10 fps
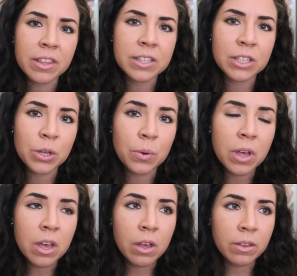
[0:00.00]
this
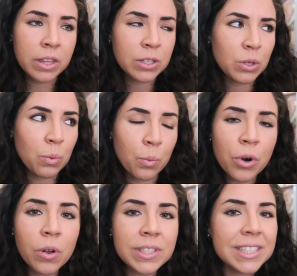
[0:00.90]
new
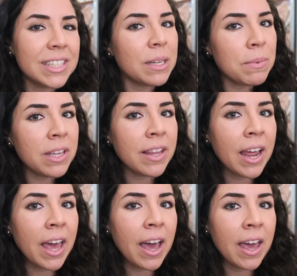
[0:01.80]
world, it didn't mean
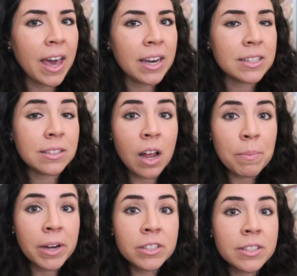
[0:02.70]
that I had to
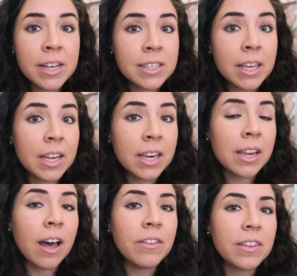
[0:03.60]
stop exercising and
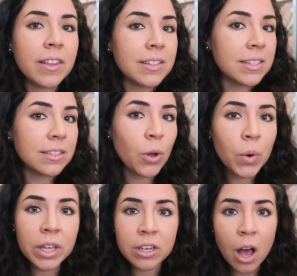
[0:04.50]
eating healthy. That's
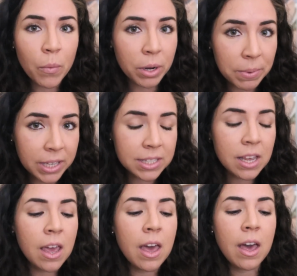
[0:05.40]
totally not what it means.
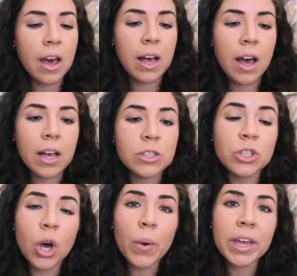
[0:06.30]

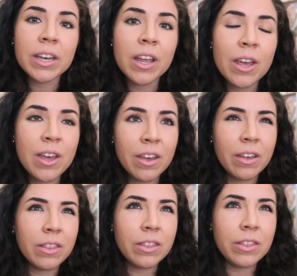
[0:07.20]
So in
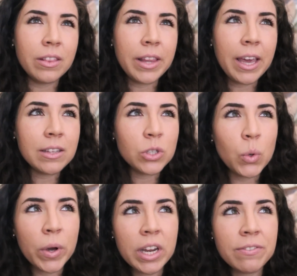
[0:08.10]
late
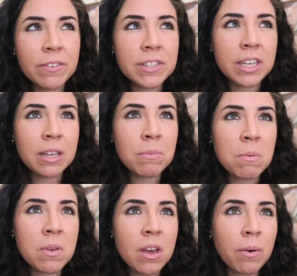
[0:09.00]
2015,
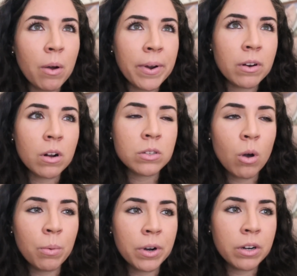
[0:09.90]
maybe around
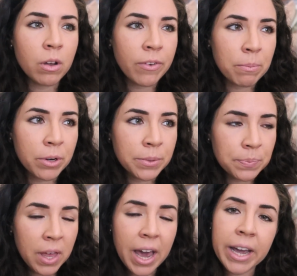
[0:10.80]
October, November,
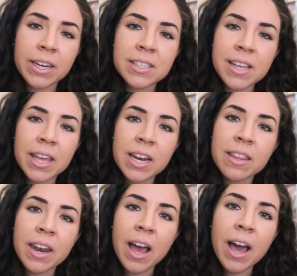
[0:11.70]
I
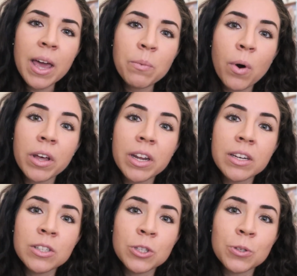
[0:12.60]
decided that I
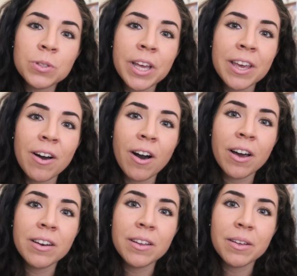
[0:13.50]
wanted to take
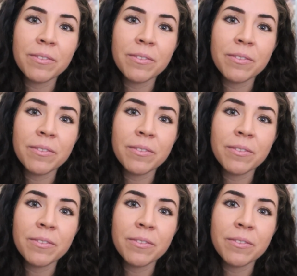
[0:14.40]
on